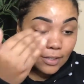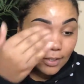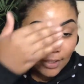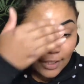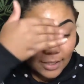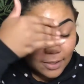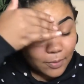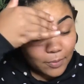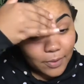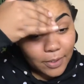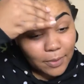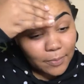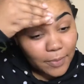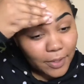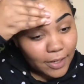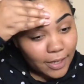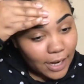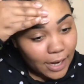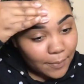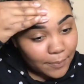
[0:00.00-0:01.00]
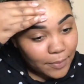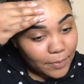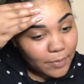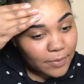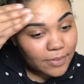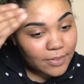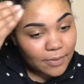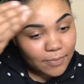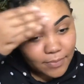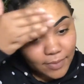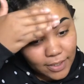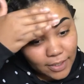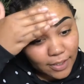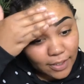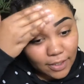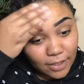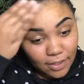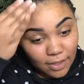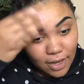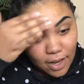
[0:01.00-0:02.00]
Like when I'm not happy with
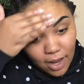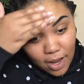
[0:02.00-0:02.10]
something,